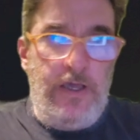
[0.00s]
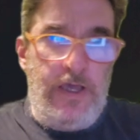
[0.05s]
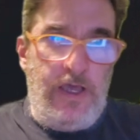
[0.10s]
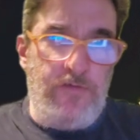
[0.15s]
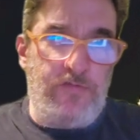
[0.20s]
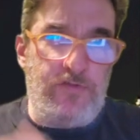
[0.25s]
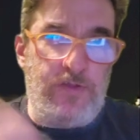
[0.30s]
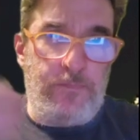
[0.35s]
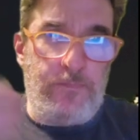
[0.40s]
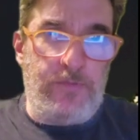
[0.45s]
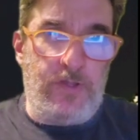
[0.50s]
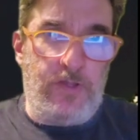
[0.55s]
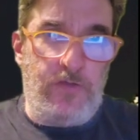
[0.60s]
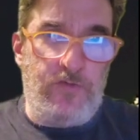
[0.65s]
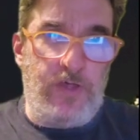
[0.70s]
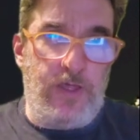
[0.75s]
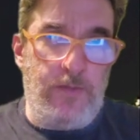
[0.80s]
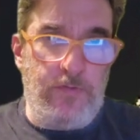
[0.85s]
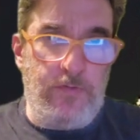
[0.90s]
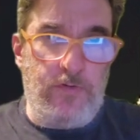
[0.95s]
If
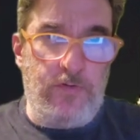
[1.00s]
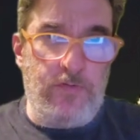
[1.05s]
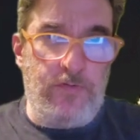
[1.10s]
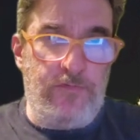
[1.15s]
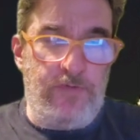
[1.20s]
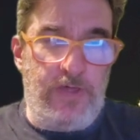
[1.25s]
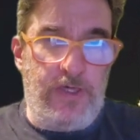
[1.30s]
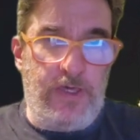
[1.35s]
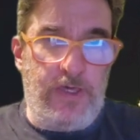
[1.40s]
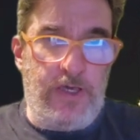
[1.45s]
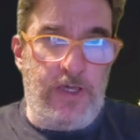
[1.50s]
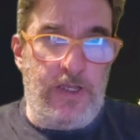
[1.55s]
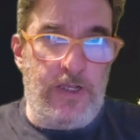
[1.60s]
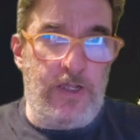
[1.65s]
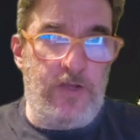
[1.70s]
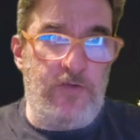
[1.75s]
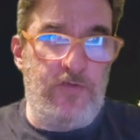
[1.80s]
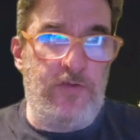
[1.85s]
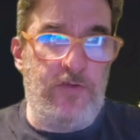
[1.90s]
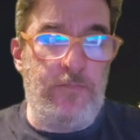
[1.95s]
something's labeled vegan
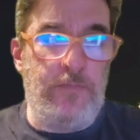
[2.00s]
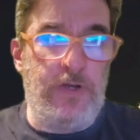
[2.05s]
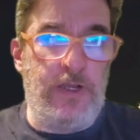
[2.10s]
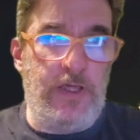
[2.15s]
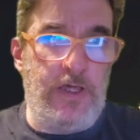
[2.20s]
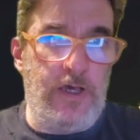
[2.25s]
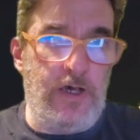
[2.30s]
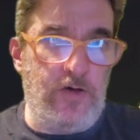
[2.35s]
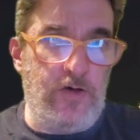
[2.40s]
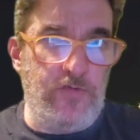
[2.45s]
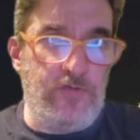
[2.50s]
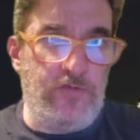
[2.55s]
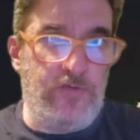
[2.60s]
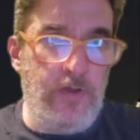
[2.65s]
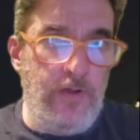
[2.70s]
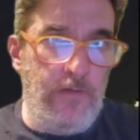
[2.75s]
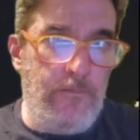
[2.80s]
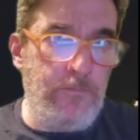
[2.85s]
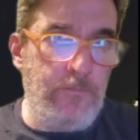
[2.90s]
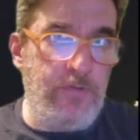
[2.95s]
and somebody else
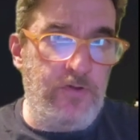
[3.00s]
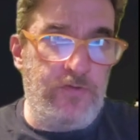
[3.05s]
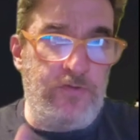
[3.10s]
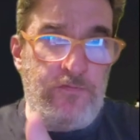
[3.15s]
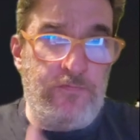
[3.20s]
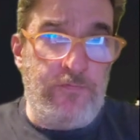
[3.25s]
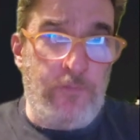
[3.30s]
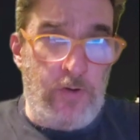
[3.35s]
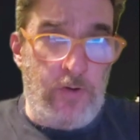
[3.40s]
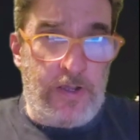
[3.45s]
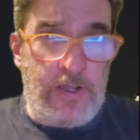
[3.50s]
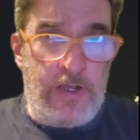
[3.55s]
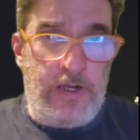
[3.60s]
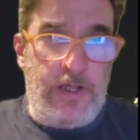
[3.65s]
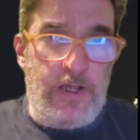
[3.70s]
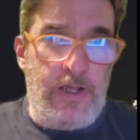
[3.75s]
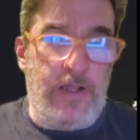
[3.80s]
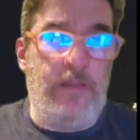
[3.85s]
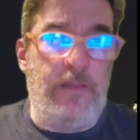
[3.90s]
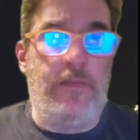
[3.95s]
puts a fork in
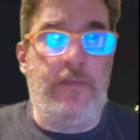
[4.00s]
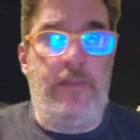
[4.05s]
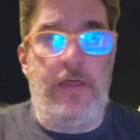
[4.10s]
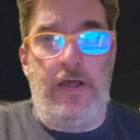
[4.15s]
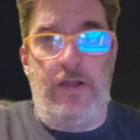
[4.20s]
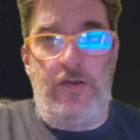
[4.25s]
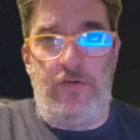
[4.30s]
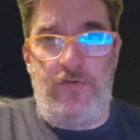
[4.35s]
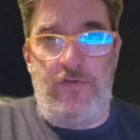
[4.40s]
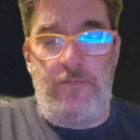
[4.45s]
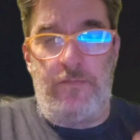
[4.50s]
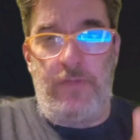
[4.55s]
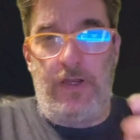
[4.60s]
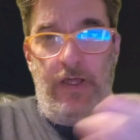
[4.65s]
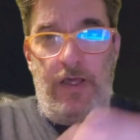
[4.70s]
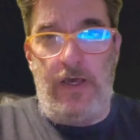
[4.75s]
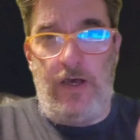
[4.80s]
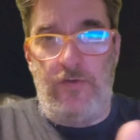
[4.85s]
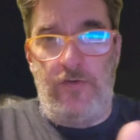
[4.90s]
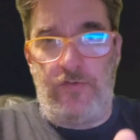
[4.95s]
it, then
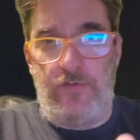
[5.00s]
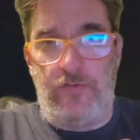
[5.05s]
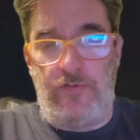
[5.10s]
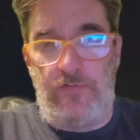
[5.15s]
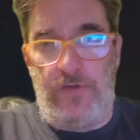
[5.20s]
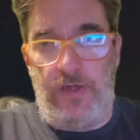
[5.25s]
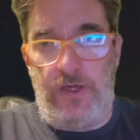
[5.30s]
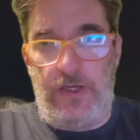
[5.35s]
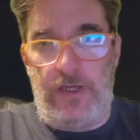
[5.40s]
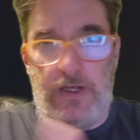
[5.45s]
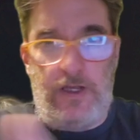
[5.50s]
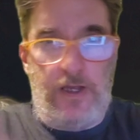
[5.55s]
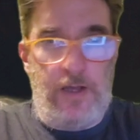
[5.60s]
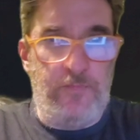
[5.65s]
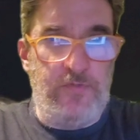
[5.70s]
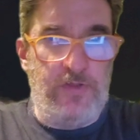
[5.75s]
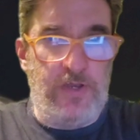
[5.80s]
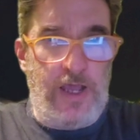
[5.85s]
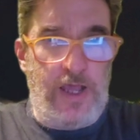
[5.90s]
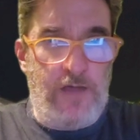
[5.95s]
somebody else who's vegan
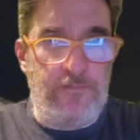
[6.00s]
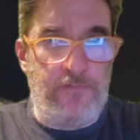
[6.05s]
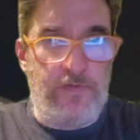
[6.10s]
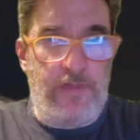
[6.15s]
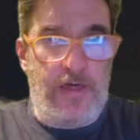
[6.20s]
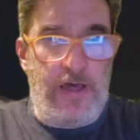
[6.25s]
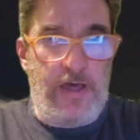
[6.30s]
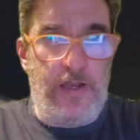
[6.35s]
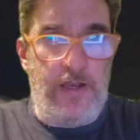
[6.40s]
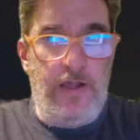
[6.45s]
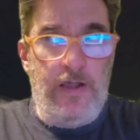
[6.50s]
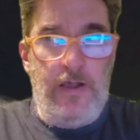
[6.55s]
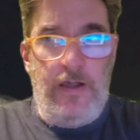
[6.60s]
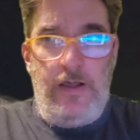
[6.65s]
comes in after that.